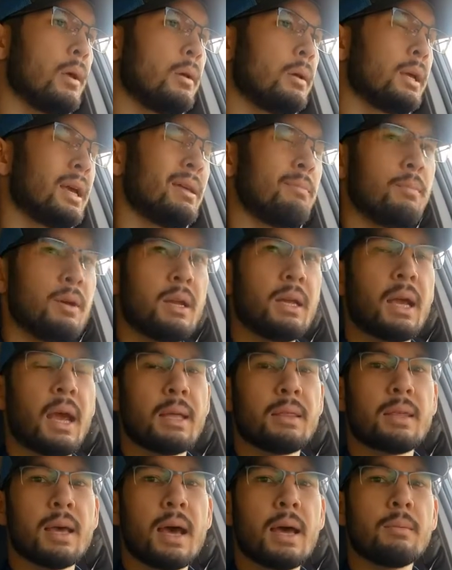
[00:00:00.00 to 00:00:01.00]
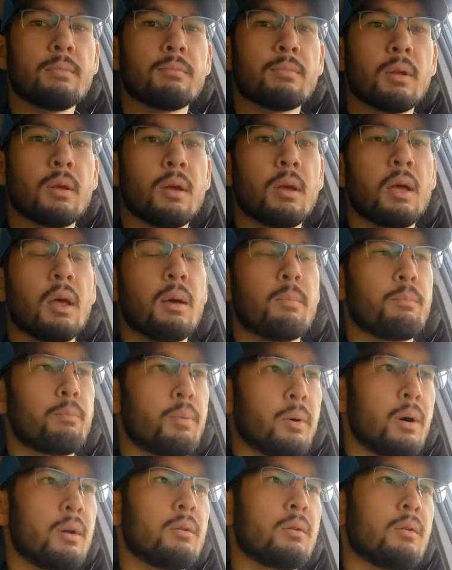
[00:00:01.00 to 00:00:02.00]
can mitigate that,
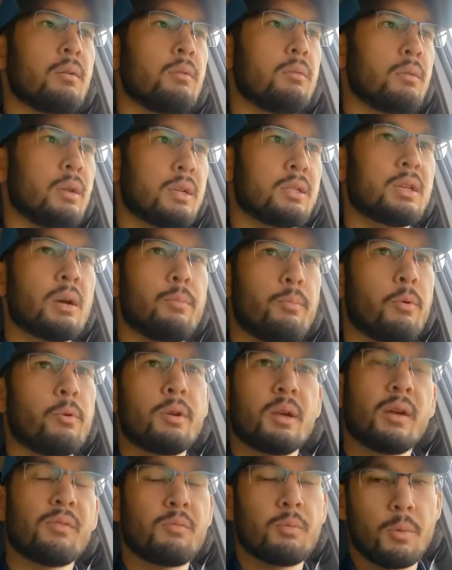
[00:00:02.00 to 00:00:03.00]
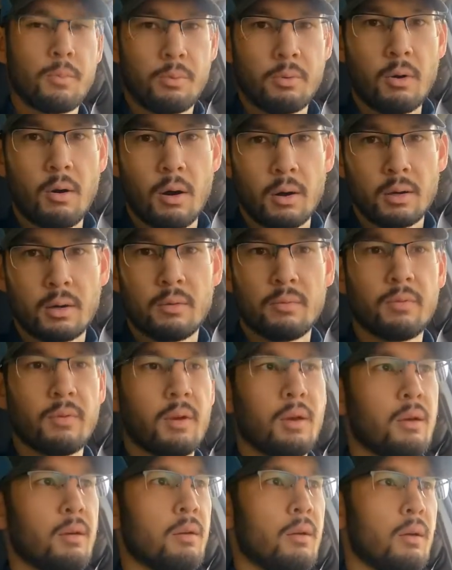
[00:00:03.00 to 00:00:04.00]
but at some point you have to be proactive.
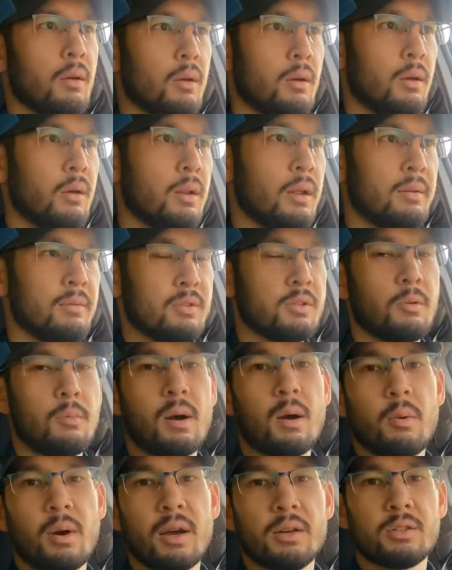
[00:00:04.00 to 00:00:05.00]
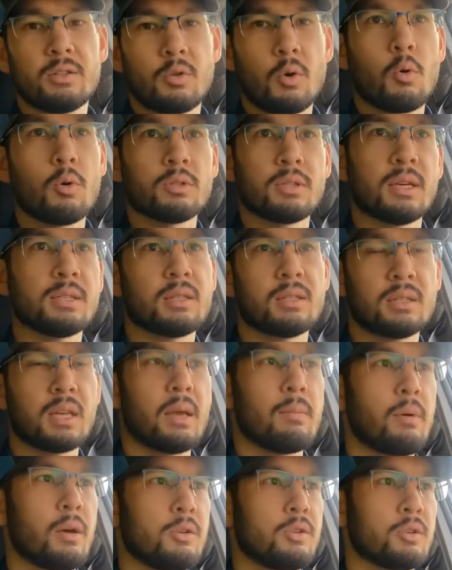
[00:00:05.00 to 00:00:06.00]
And so my wife's Taurus has the
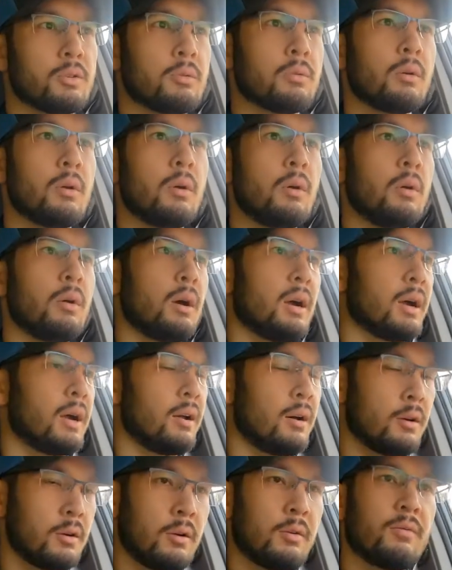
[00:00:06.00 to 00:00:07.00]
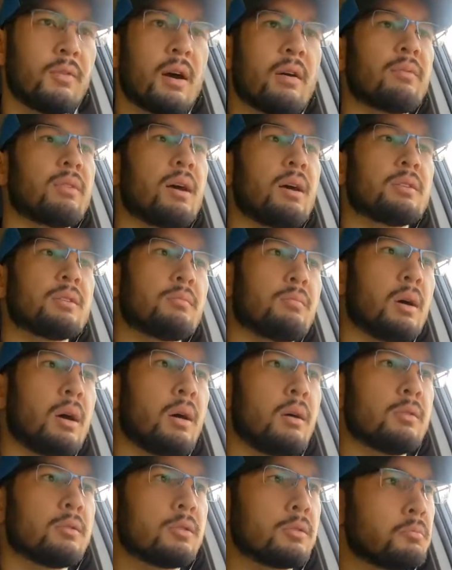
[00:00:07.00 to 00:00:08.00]
same engine. I got 105,000
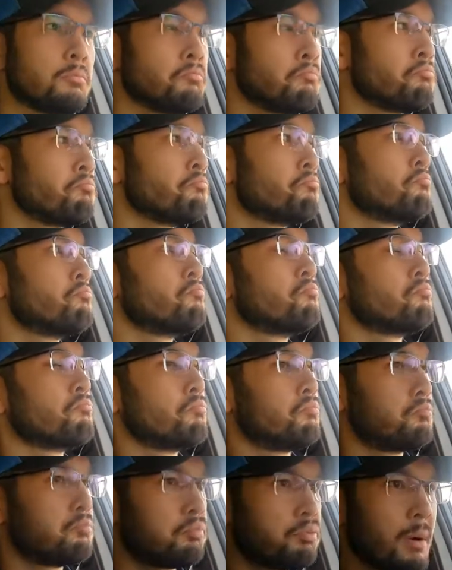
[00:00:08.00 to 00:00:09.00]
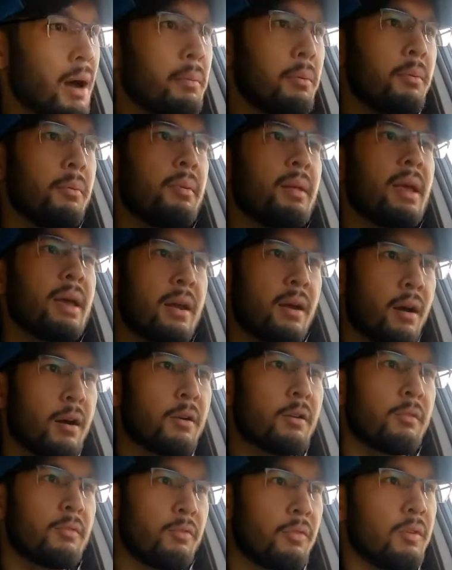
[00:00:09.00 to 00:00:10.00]
miles. Probably at
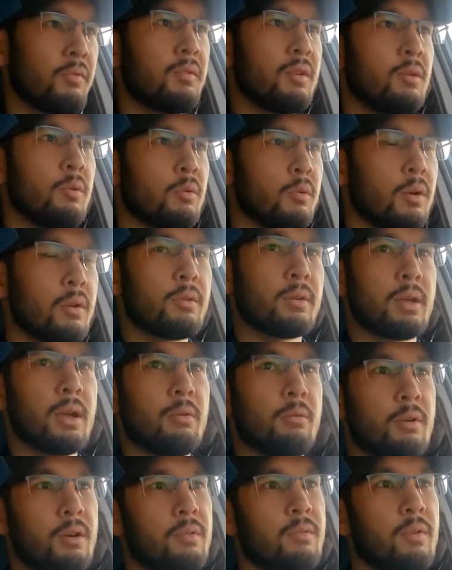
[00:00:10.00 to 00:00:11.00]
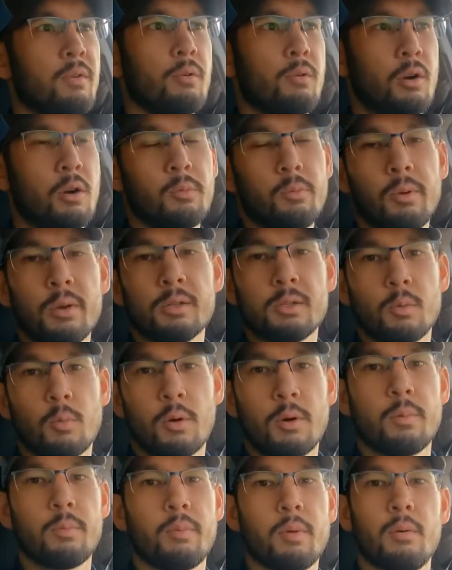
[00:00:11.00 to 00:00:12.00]
150, we'll either get rid of it or replace the
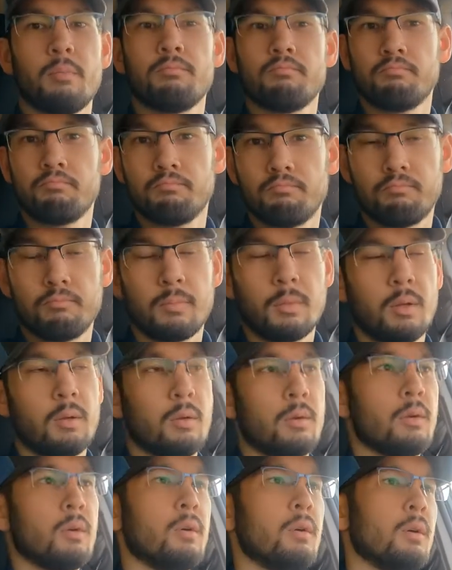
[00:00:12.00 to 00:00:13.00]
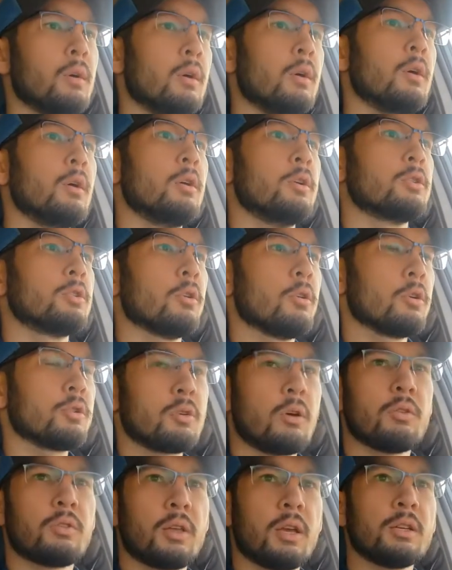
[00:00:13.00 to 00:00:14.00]
water pump. So
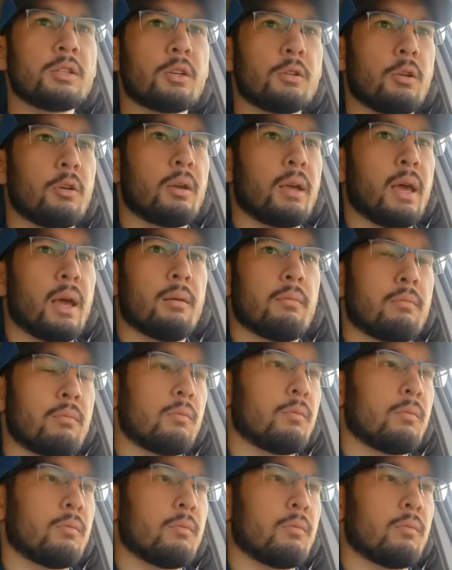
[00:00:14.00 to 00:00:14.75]
those are all things to look at.